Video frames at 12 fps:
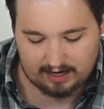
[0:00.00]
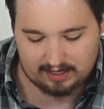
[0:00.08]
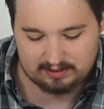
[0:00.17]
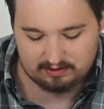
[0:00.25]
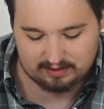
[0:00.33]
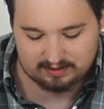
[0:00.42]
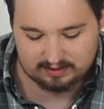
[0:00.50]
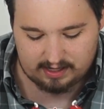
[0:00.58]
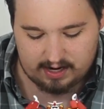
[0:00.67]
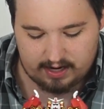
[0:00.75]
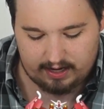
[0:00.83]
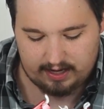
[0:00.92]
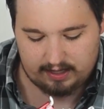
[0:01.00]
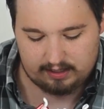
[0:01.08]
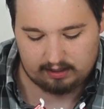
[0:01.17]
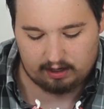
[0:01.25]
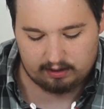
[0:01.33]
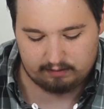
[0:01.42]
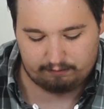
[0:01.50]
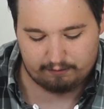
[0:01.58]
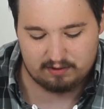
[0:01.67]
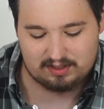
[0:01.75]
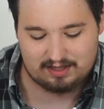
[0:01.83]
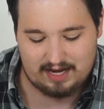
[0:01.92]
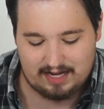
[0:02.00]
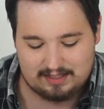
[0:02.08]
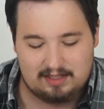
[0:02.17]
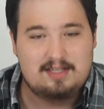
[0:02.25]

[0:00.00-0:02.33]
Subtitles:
as you can see, it on first glance,